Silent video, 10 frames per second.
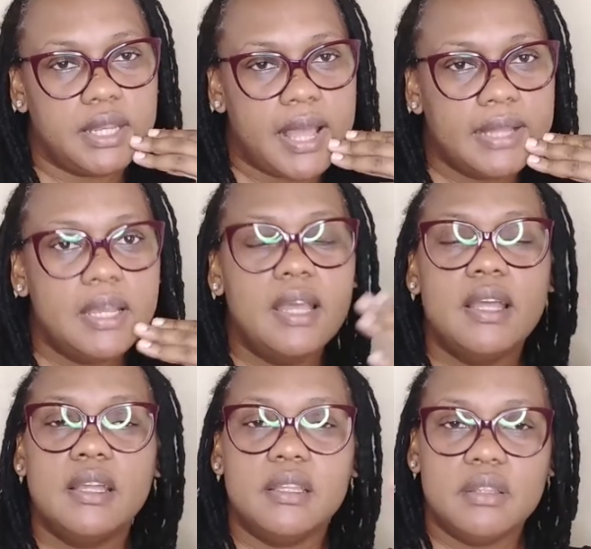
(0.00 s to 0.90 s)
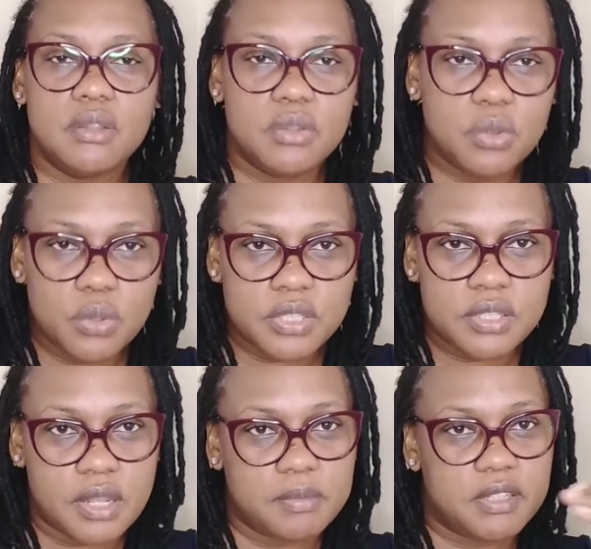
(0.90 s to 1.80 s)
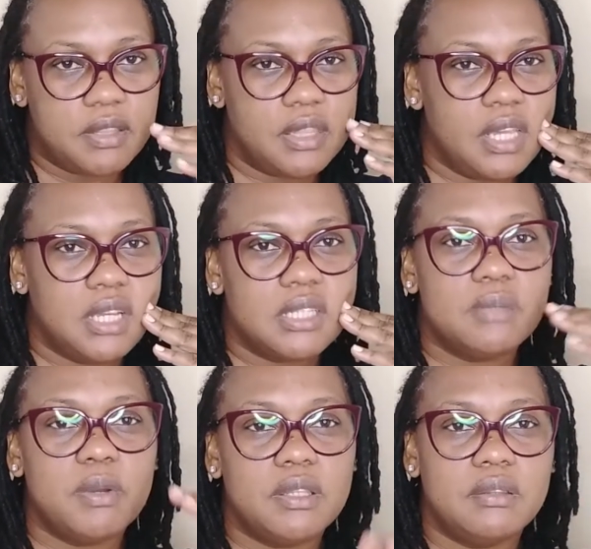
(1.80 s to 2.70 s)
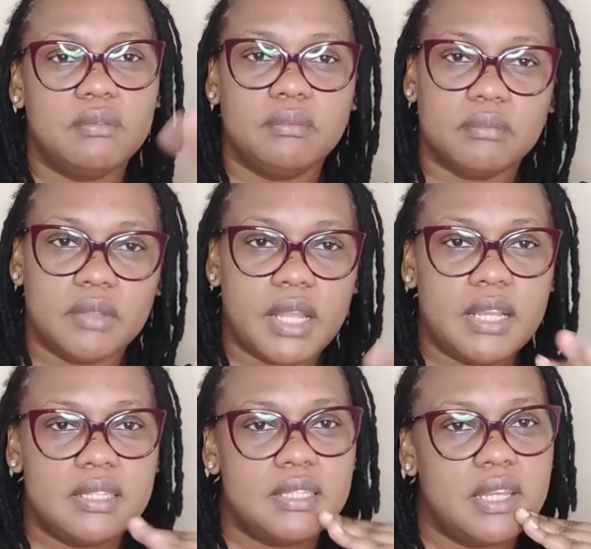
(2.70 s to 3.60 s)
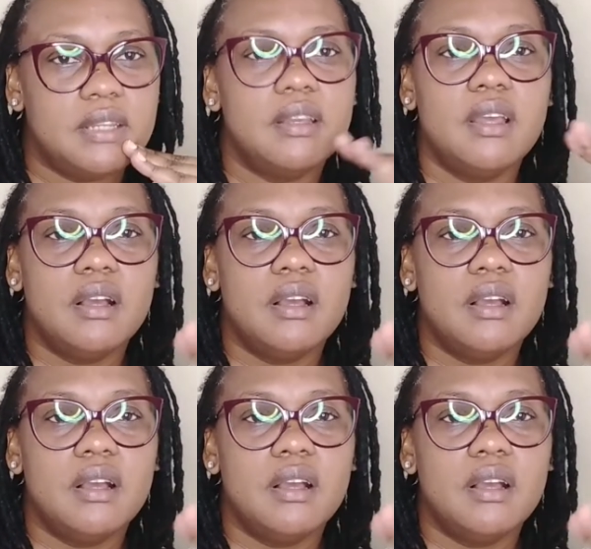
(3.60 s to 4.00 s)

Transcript: that, those types of things. But like I said,